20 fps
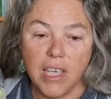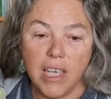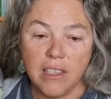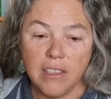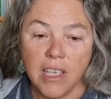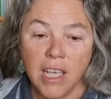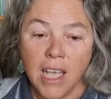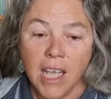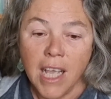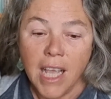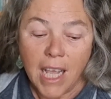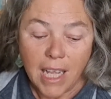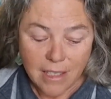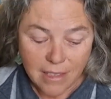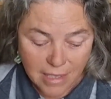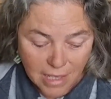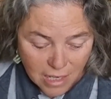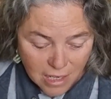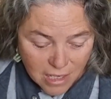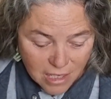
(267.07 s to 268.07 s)
things.
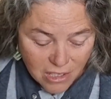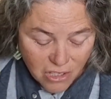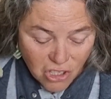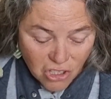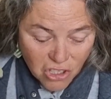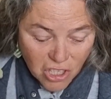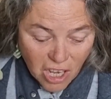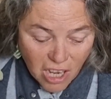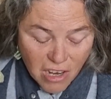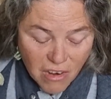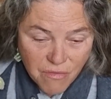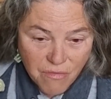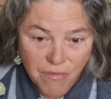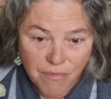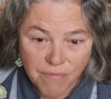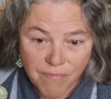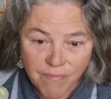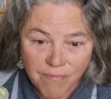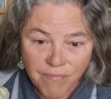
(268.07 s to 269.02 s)
Instead, it's just kind of,